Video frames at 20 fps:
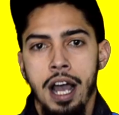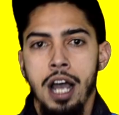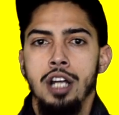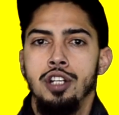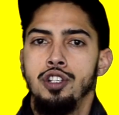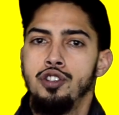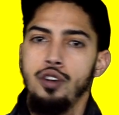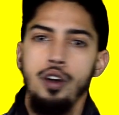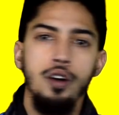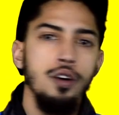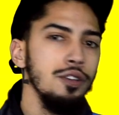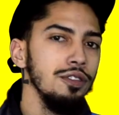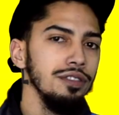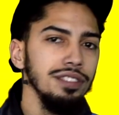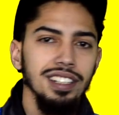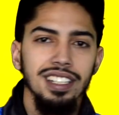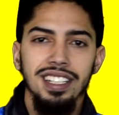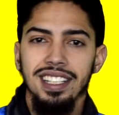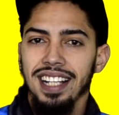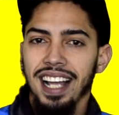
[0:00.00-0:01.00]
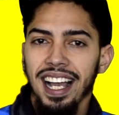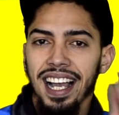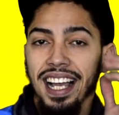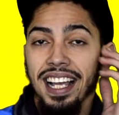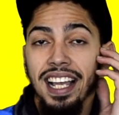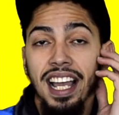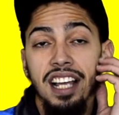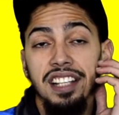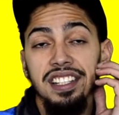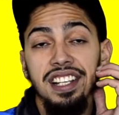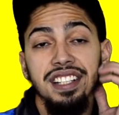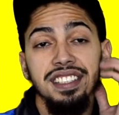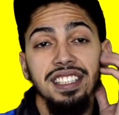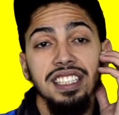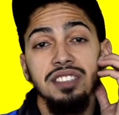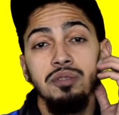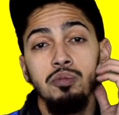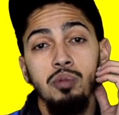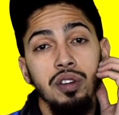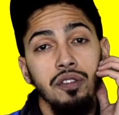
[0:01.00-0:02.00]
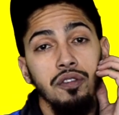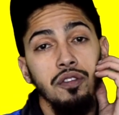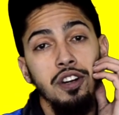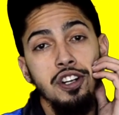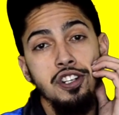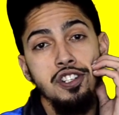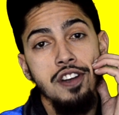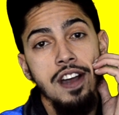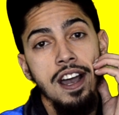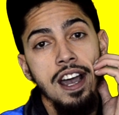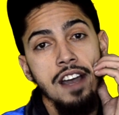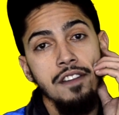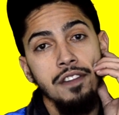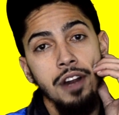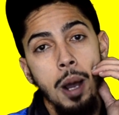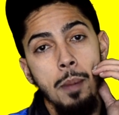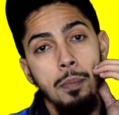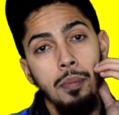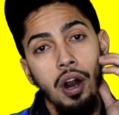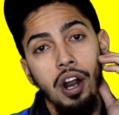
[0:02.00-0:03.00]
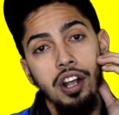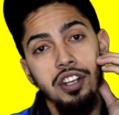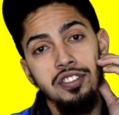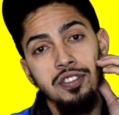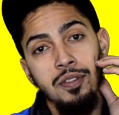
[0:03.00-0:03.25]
I drove and like I got out the house, I went for a drive and I parked